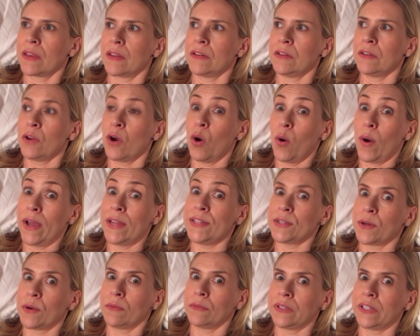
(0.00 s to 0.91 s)
No, I
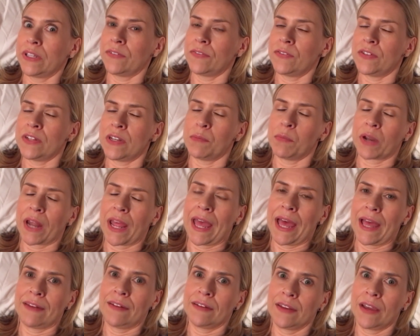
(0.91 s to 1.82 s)
don't lift it, but I
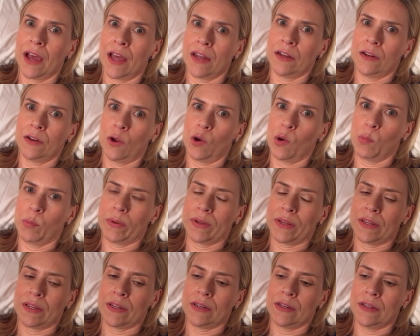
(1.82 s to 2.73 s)
had to cut it
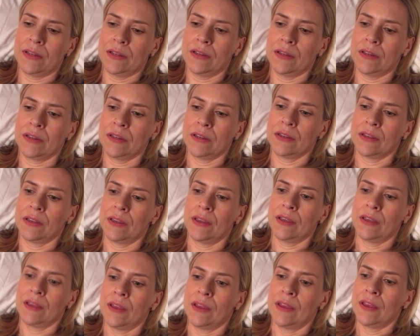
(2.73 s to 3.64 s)
open.
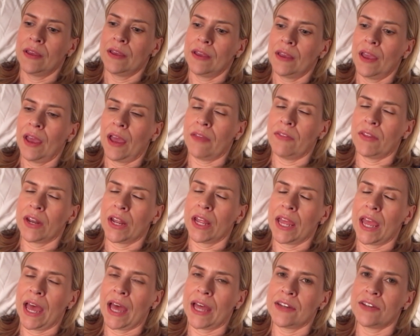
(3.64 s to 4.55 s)
And then I
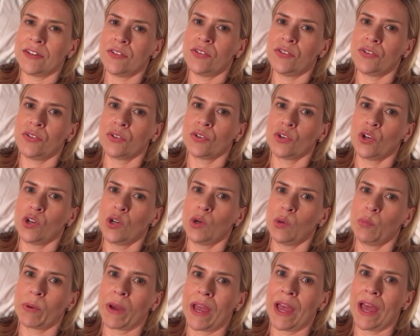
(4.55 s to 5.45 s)
had to
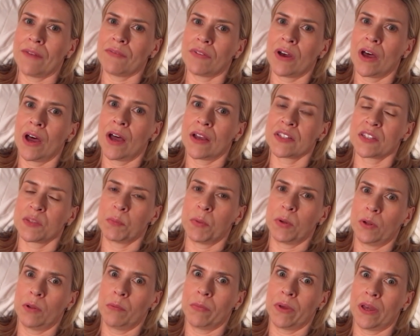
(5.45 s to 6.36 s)
scoop, I have a
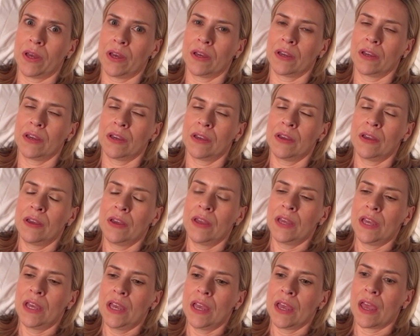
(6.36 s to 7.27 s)
hospital mug,
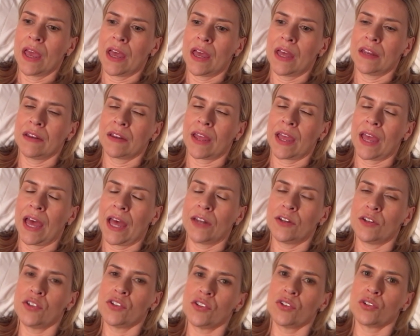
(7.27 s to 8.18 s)
and I
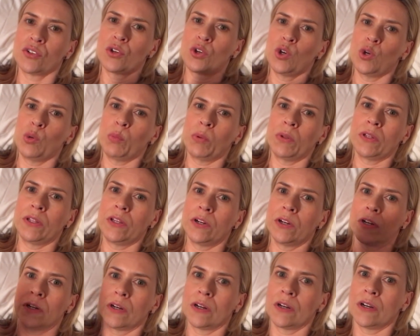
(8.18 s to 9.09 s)
had to scoop
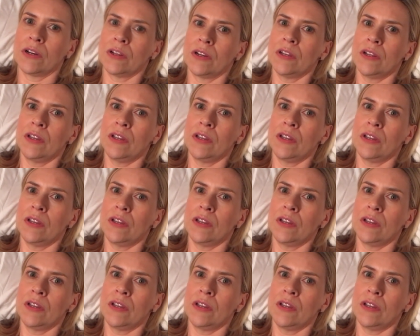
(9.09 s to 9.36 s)
litter